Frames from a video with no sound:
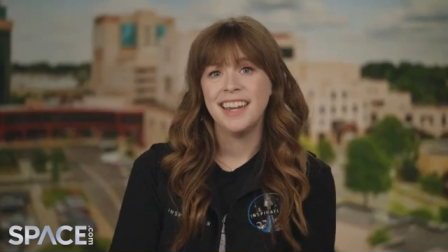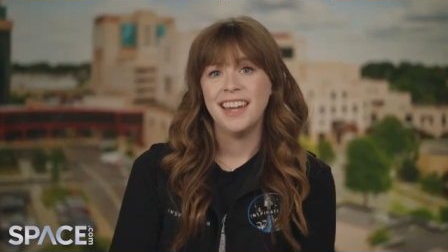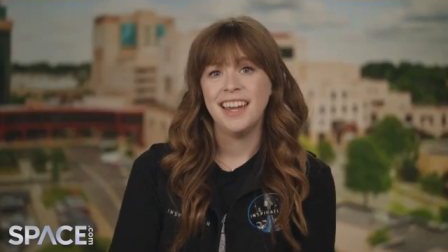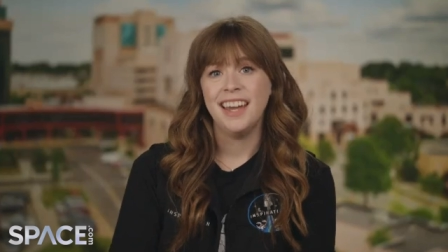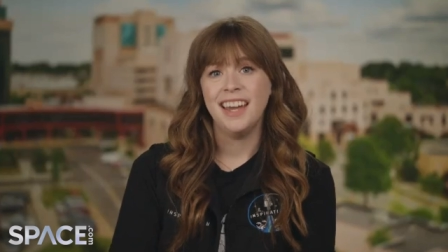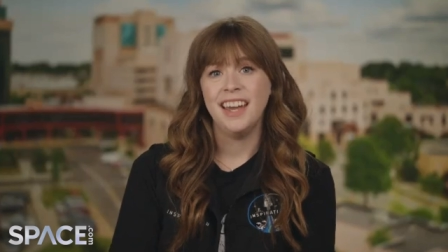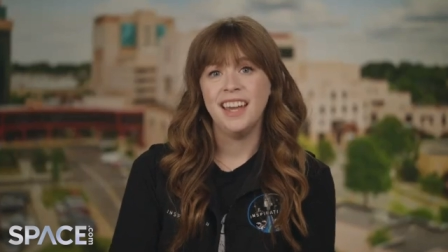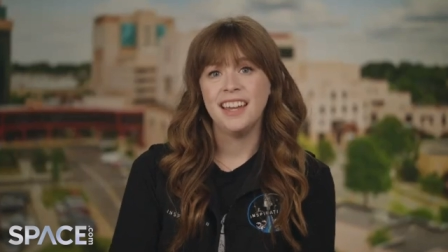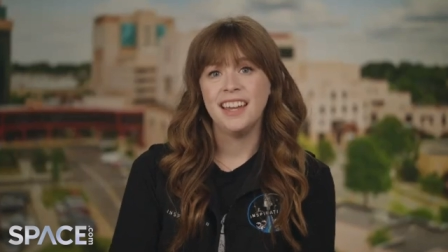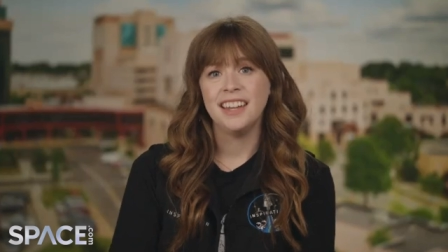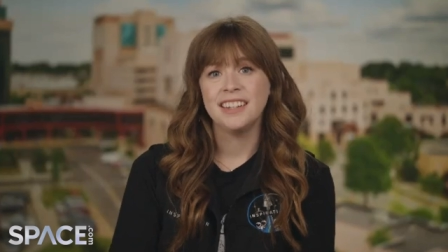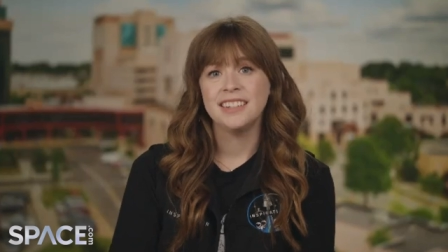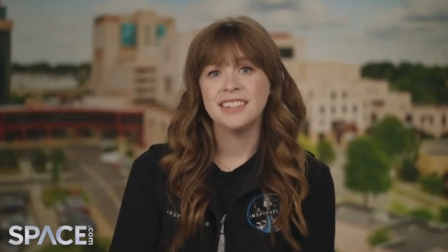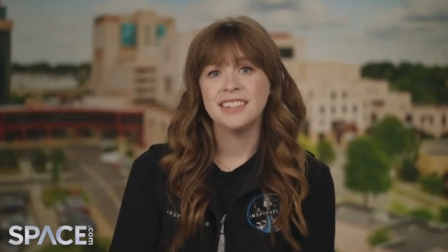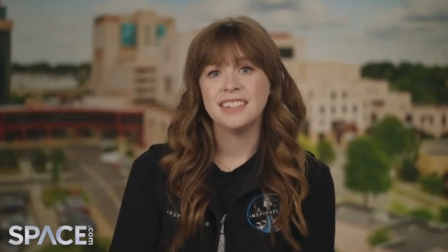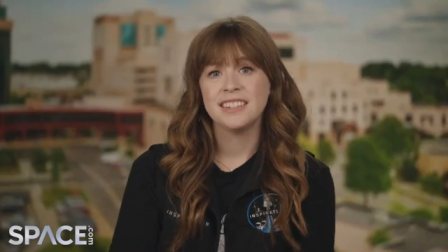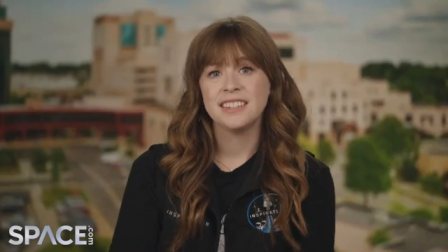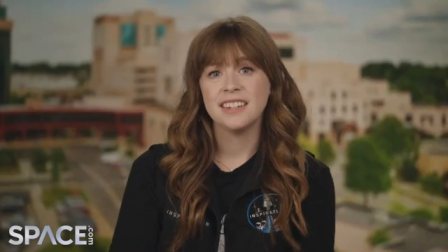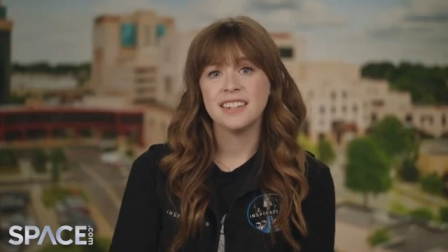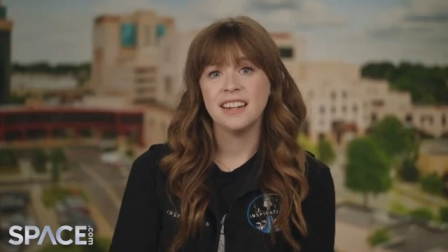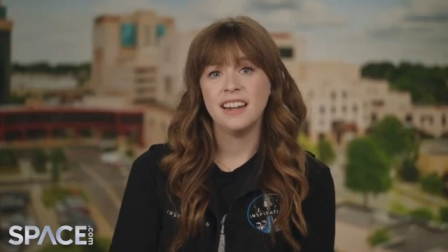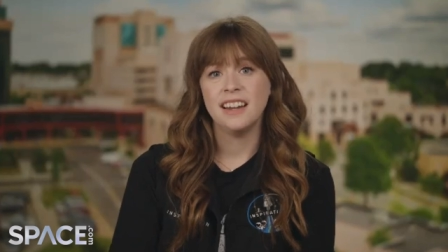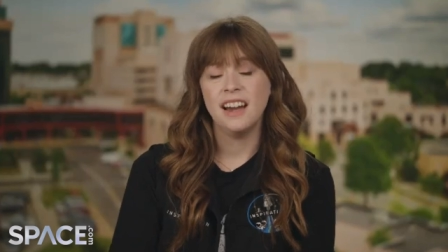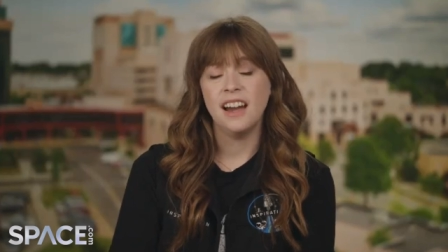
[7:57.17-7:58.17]

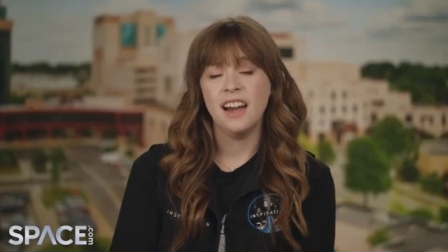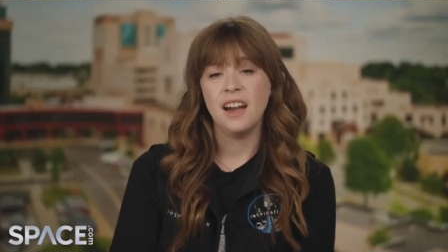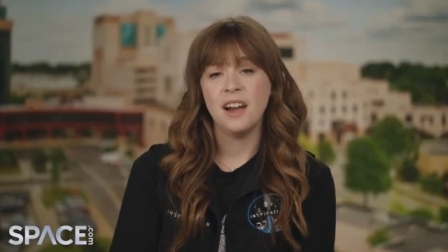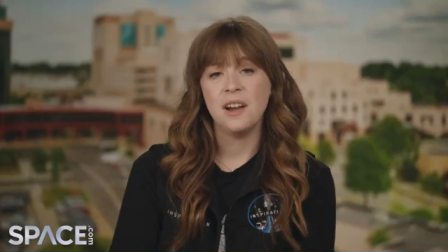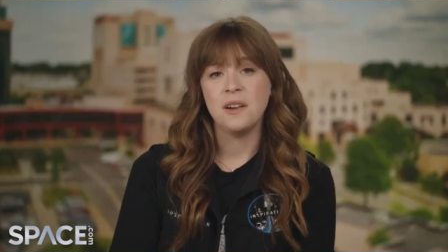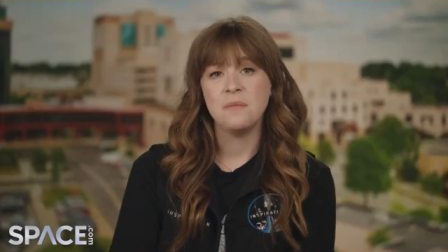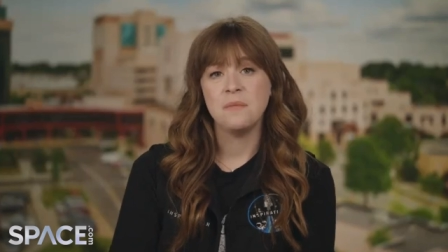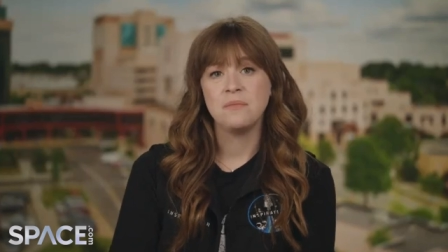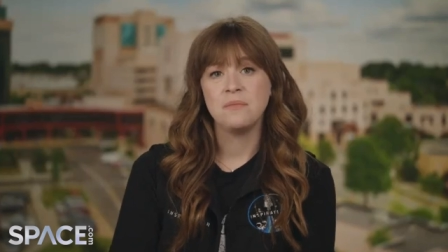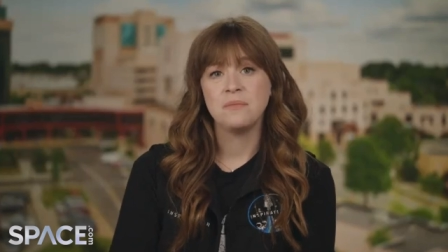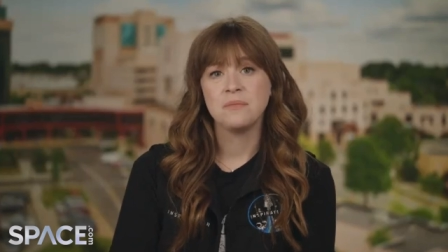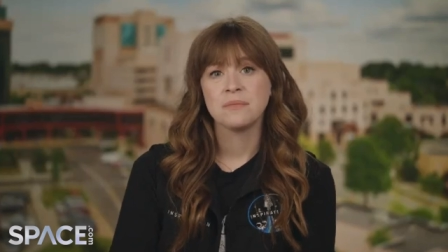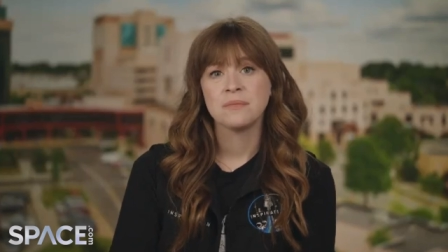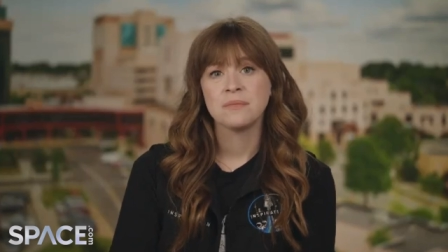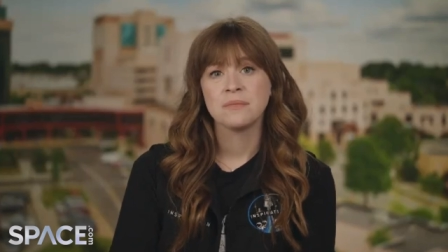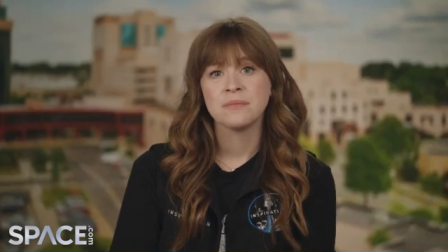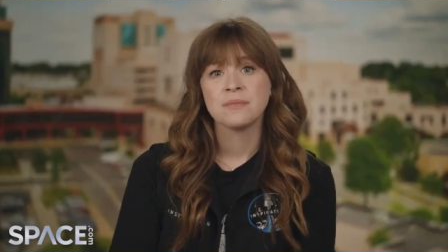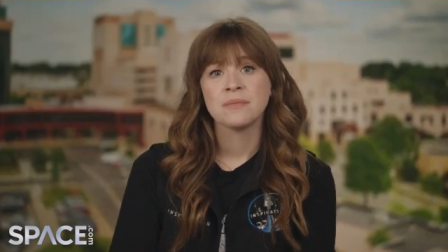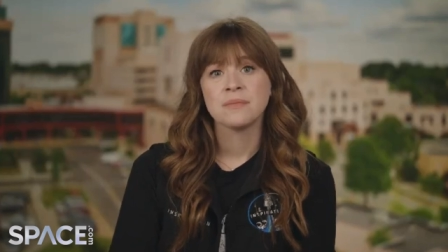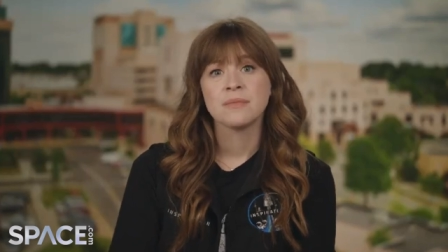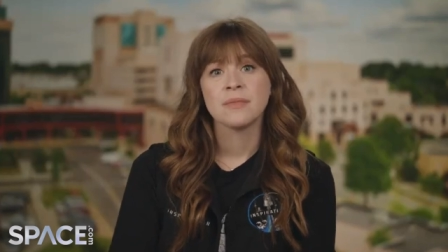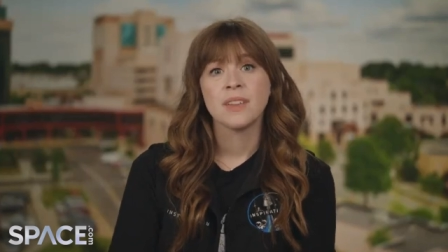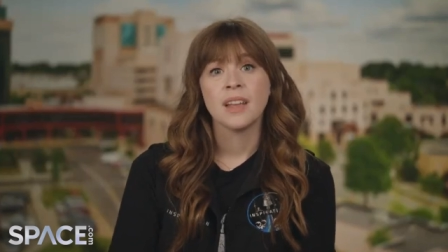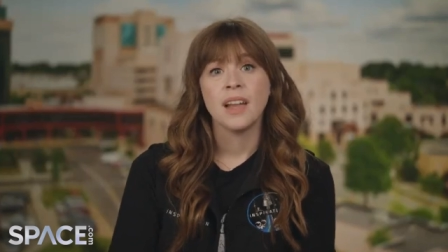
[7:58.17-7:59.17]
And, um,
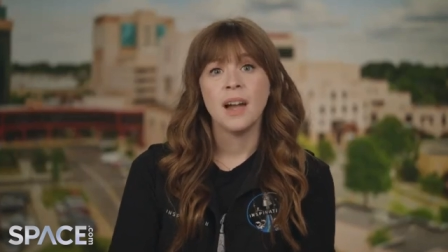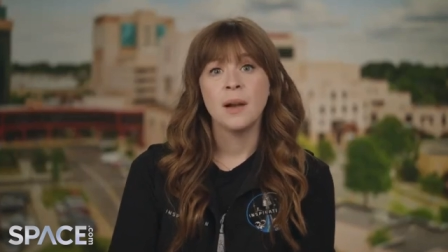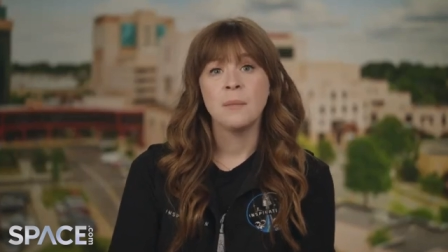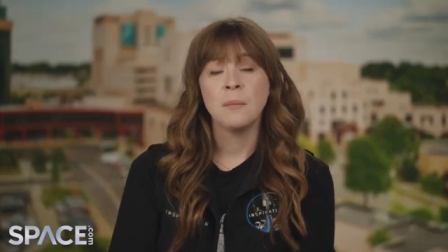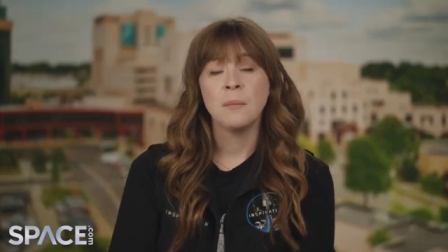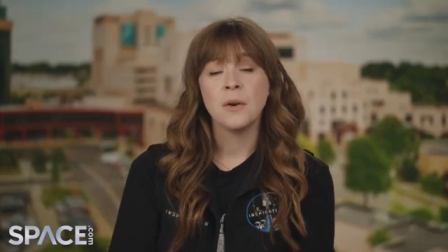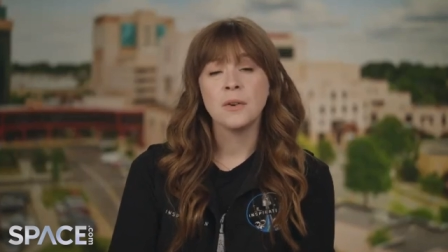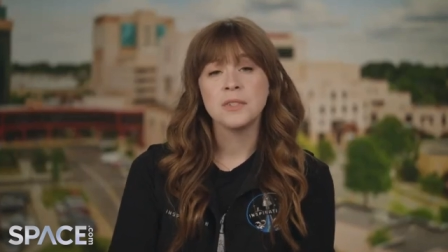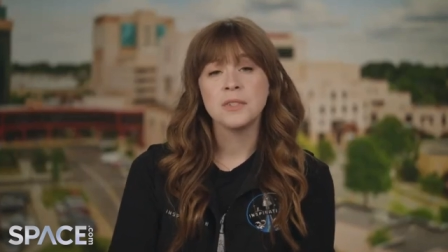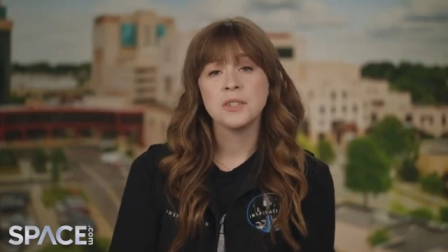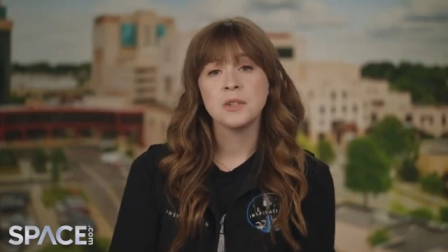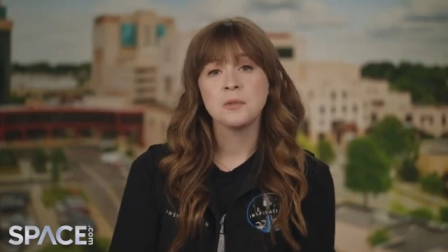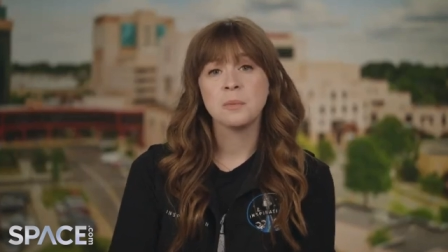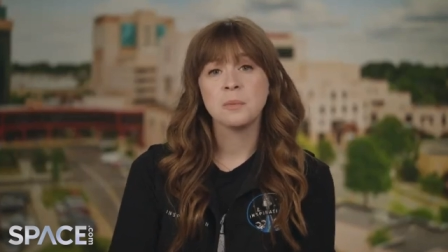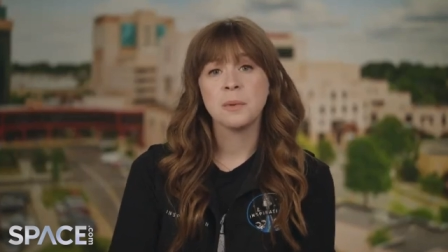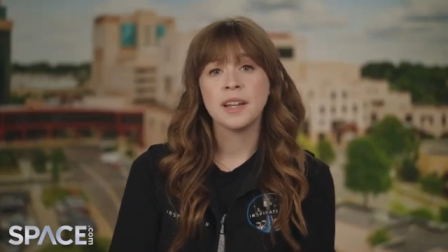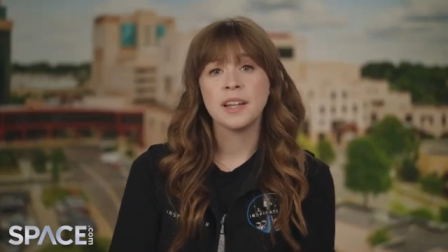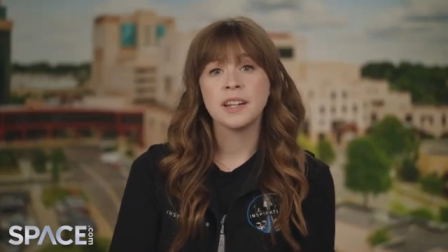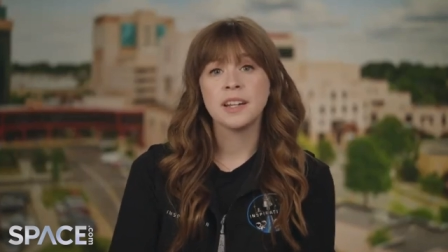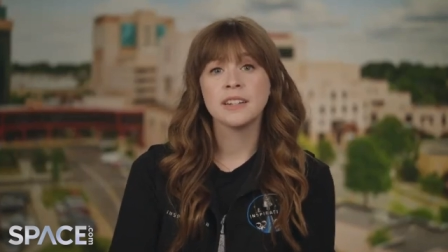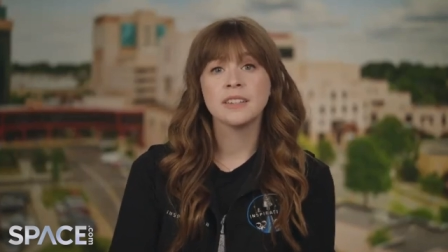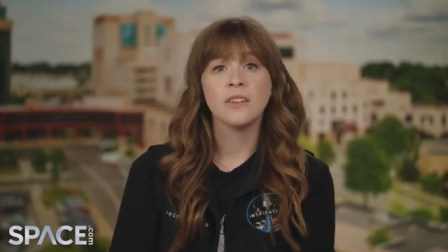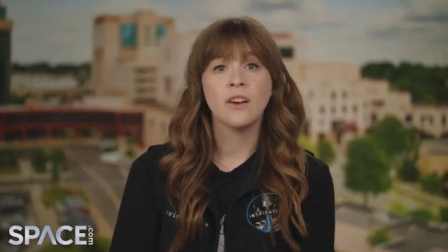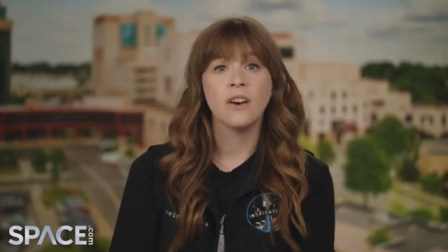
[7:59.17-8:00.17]
I'm also
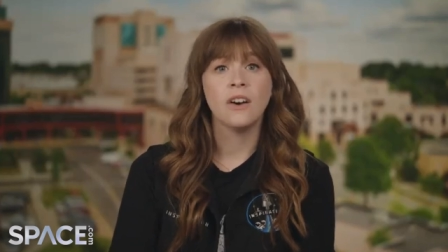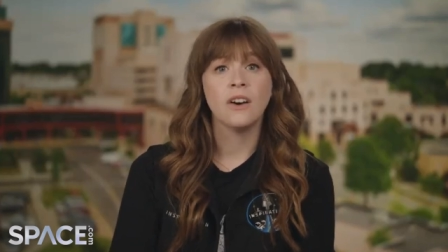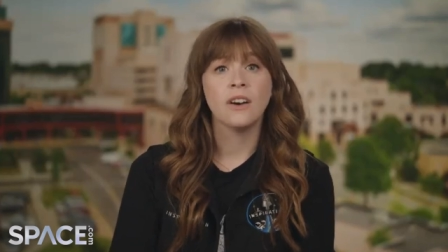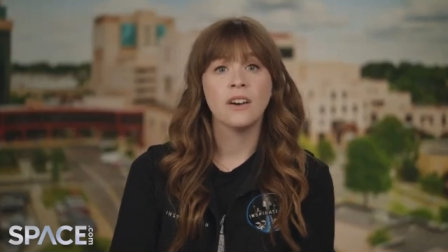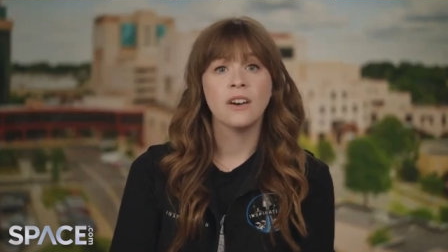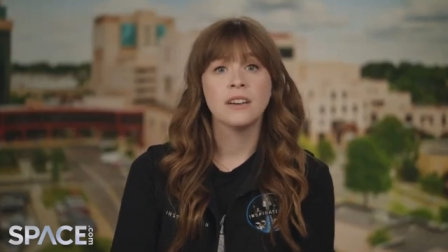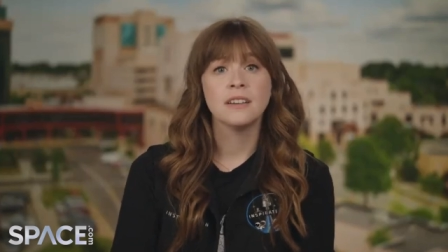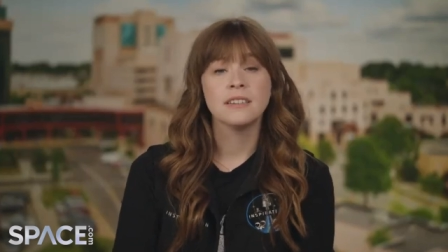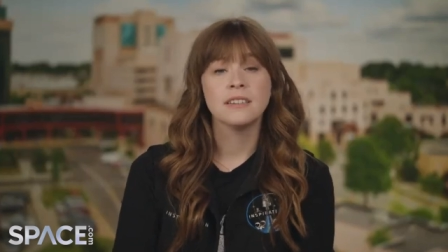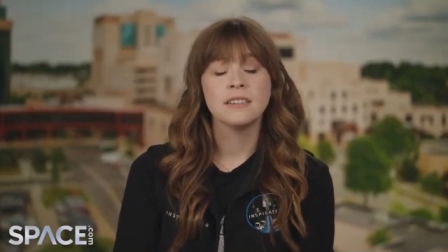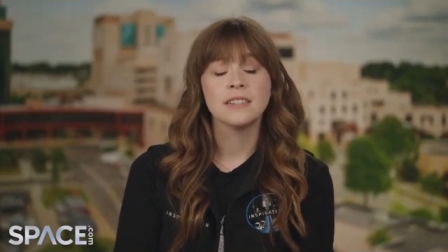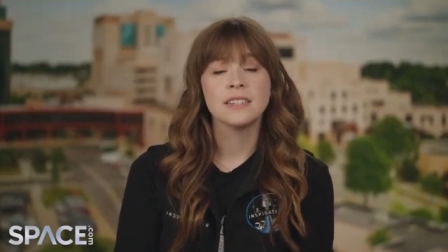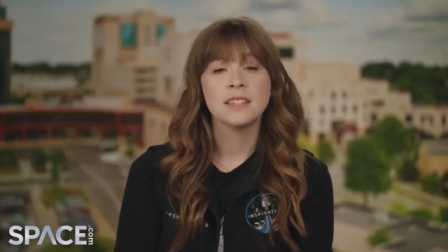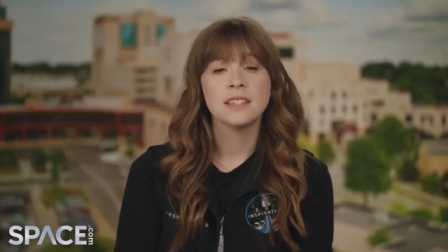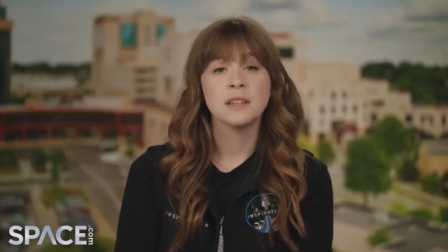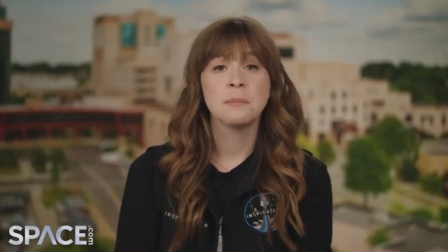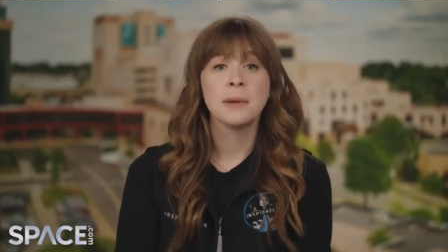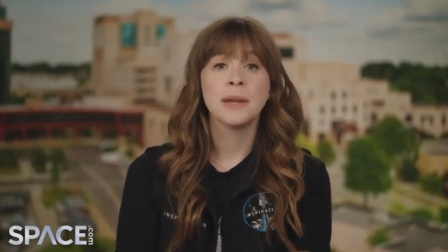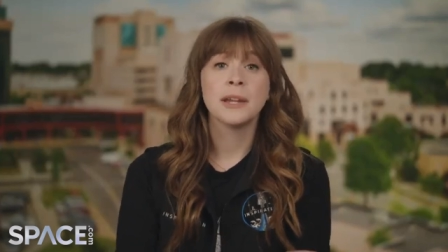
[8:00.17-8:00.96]
bringing along some